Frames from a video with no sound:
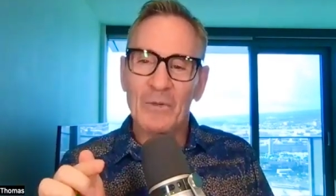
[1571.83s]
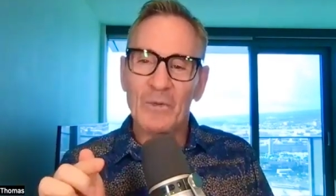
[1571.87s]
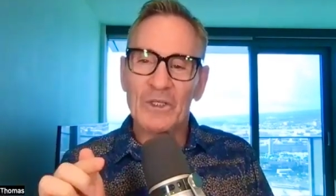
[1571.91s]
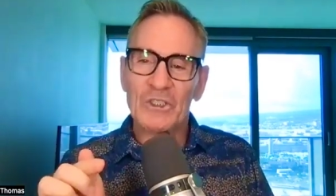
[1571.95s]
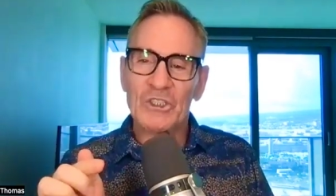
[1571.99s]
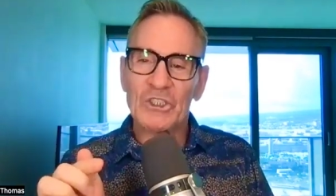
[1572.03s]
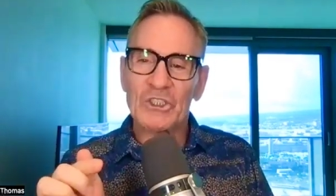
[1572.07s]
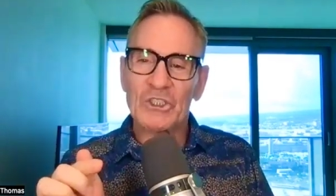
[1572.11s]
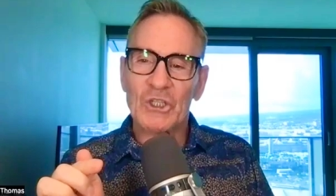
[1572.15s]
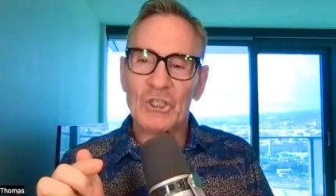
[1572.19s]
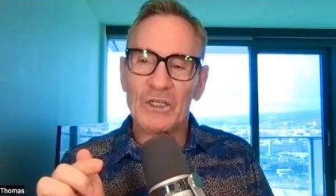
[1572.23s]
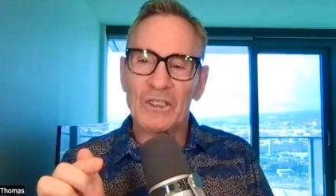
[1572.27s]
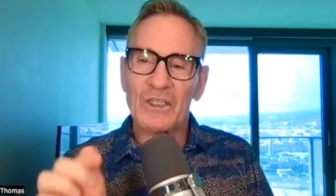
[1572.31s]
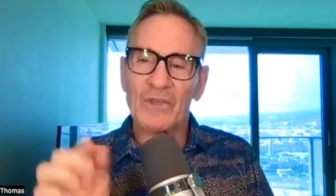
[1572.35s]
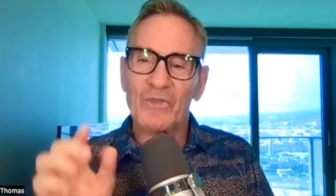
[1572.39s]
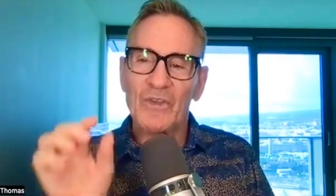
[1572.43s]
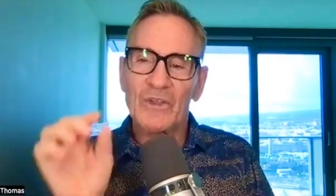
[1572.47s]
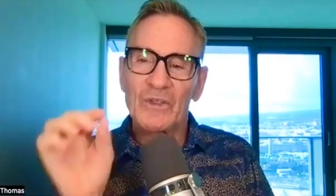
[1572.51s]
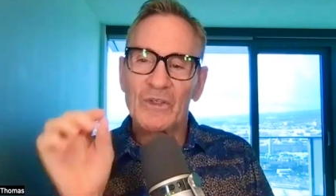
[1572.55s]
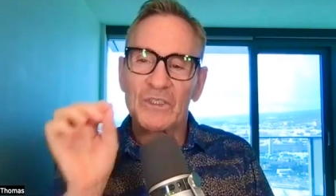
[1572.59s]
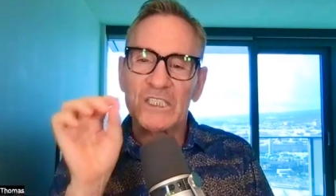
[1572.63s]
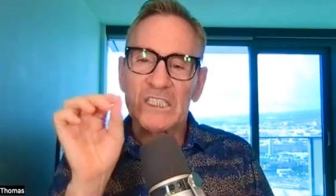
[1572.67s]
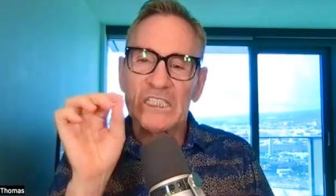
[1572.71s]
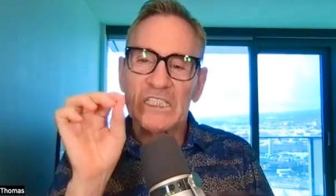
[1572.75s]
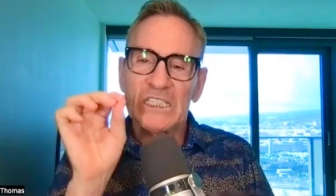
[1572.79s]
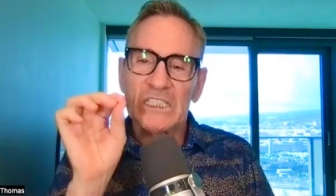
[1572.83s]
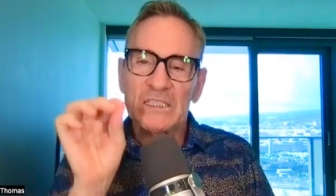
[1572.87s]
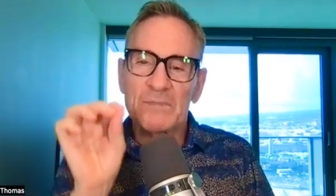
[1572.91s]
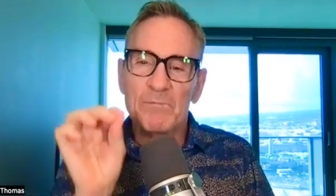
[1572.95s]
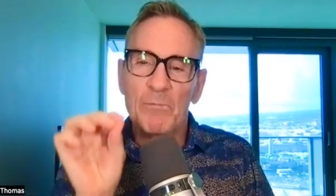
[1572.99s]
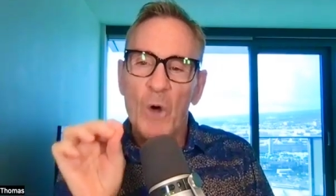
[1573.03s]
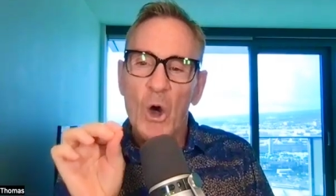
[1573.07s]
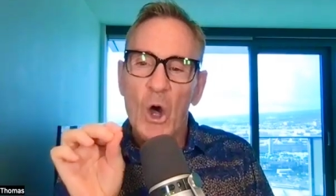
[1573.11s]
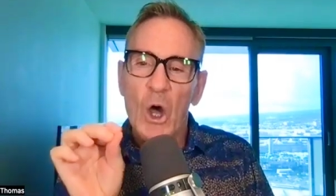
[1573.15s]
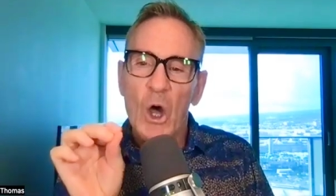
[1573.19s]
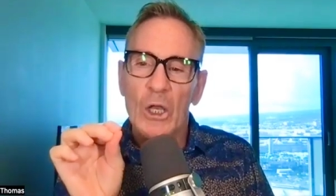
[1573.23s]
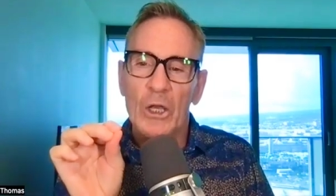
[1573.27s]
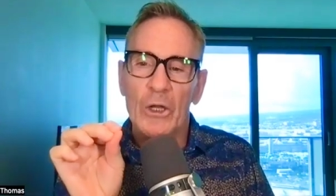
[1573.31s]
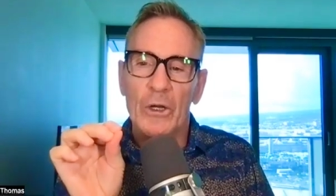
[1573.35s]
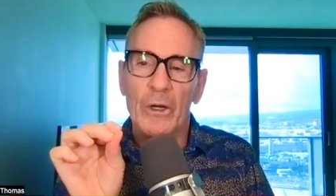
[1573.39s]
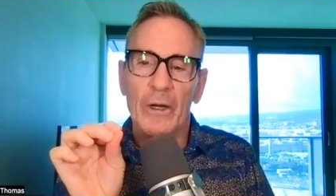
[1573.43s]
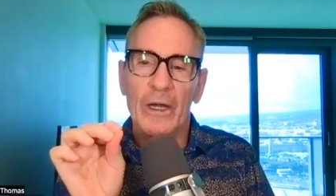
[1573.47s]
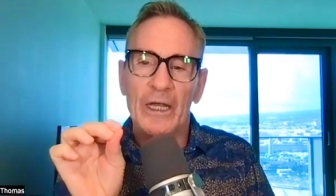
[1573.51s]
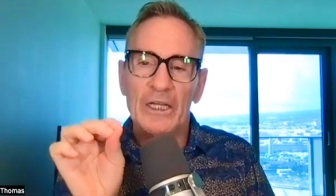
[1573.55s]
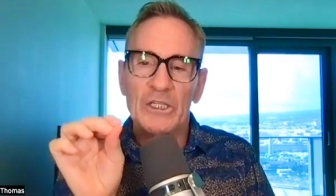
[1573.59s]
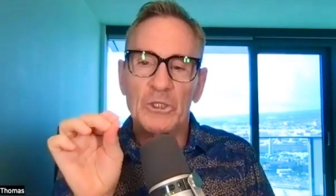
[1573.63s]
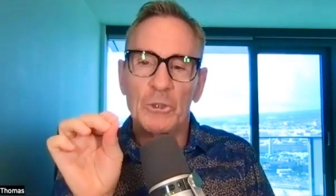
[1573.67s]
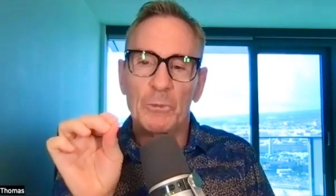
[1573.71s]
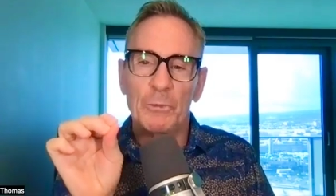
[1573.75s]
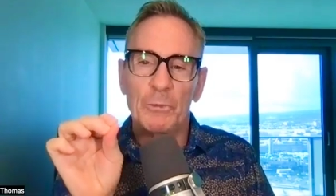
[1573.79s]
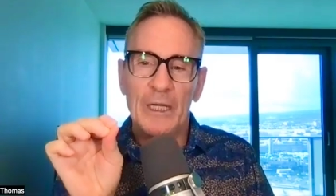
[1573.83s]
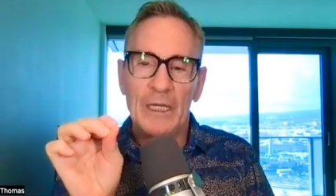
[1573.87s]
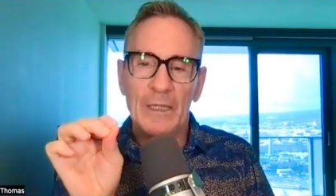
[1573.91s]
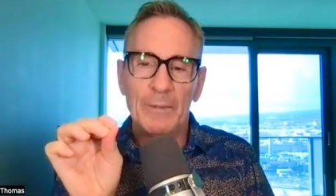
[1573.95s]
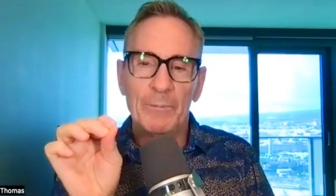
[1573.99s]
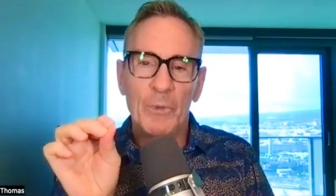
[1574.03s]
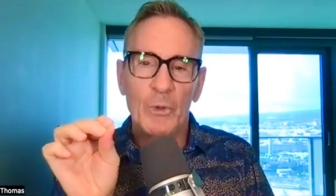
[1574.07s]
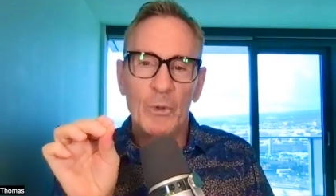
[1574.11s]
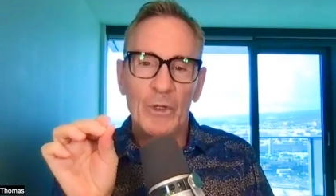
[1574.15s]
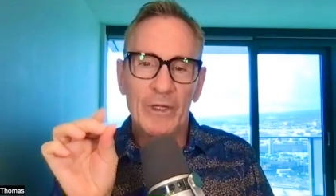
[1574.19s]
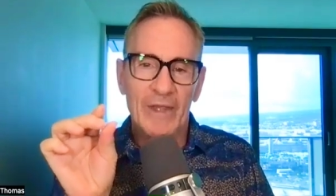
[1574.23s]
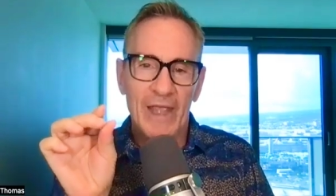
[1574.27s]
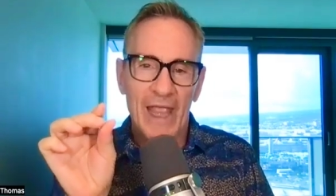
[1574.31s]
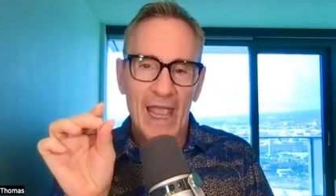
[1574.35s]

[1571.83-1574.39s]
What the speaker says: will start to feel smaller as you pinpoint